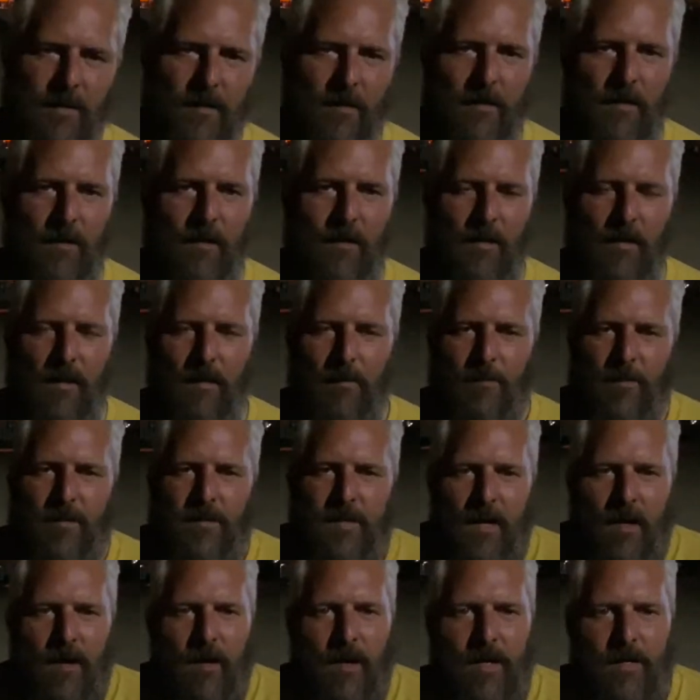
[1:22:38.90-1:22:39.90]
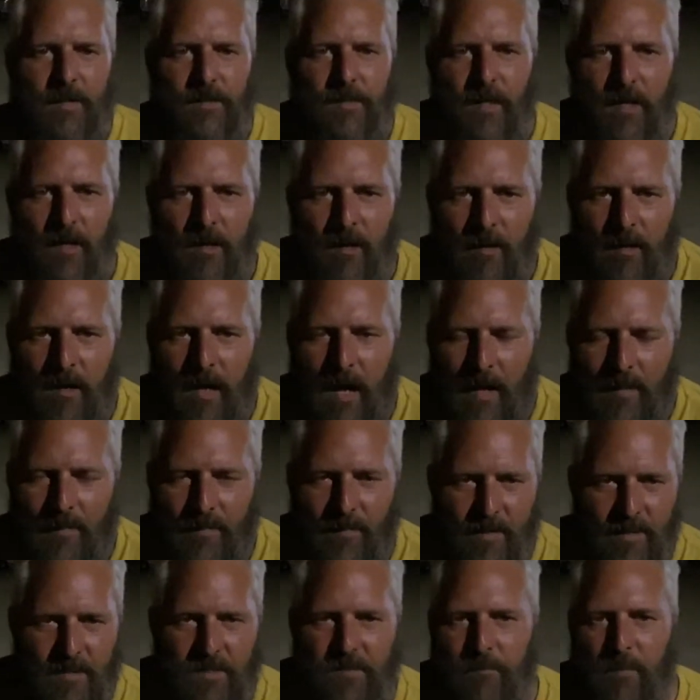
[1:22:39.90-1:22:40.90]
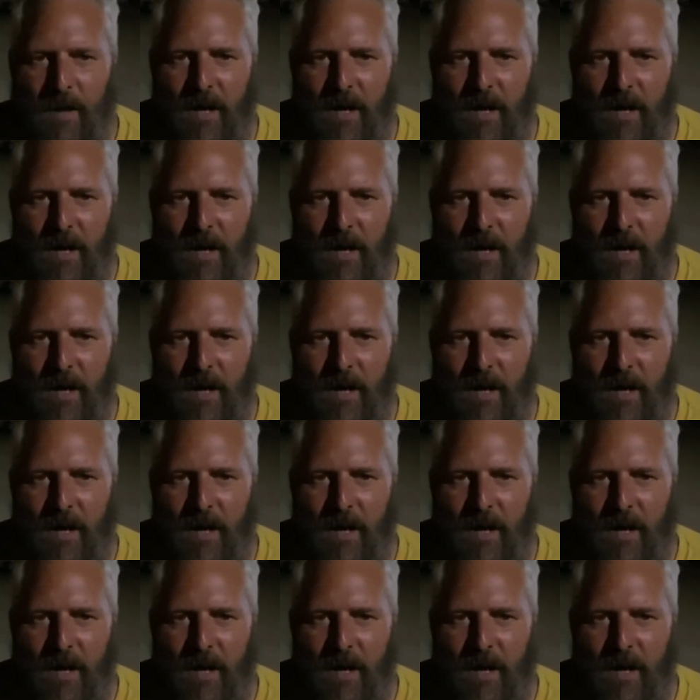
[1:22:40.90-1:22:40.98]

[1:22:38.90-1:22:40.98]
and libertarians here on this